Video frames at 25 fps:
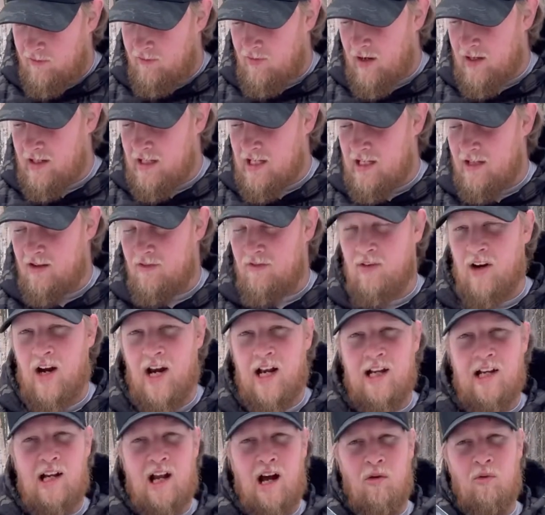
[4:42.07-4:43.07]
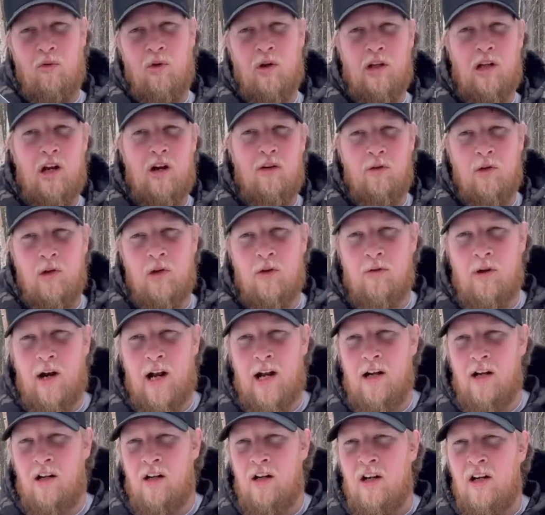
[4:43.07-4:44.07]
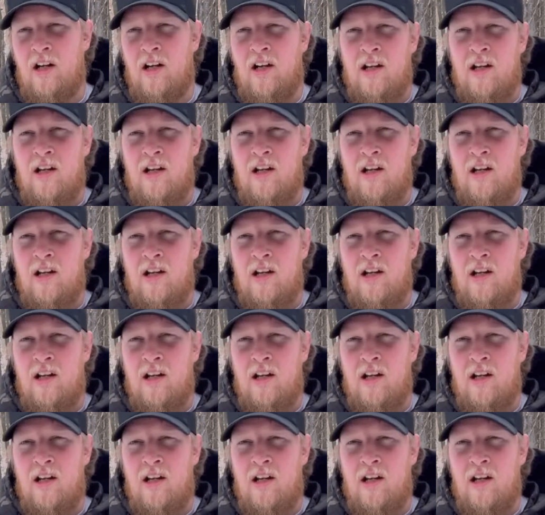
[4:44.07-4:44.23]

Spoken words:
I need to fight, I want to go with the Raider.